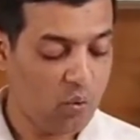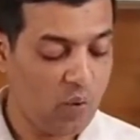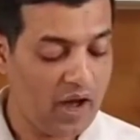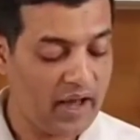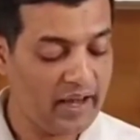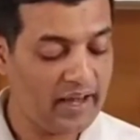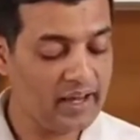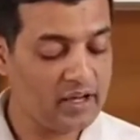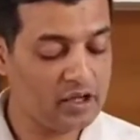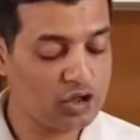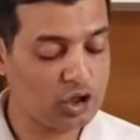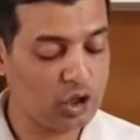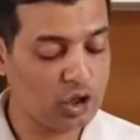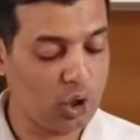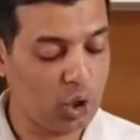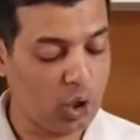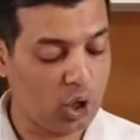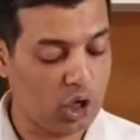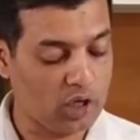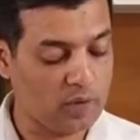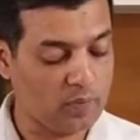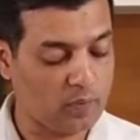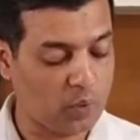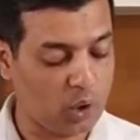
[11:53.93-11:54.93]
Why has the
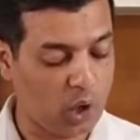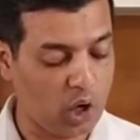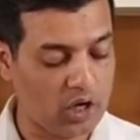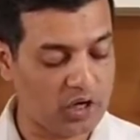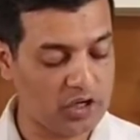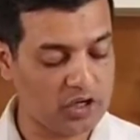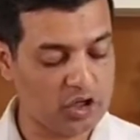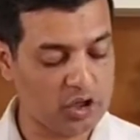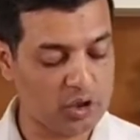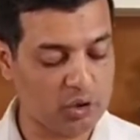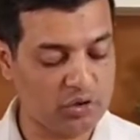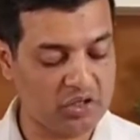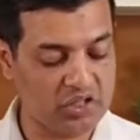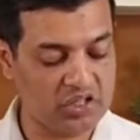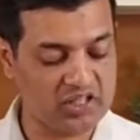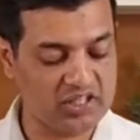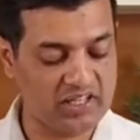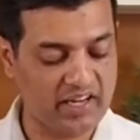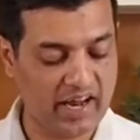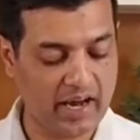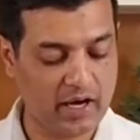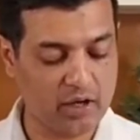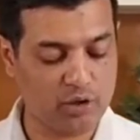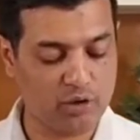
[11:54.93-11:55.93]
Lord brought us to
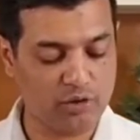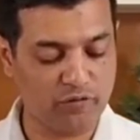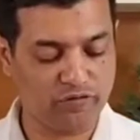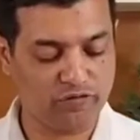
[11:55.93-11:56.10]
this land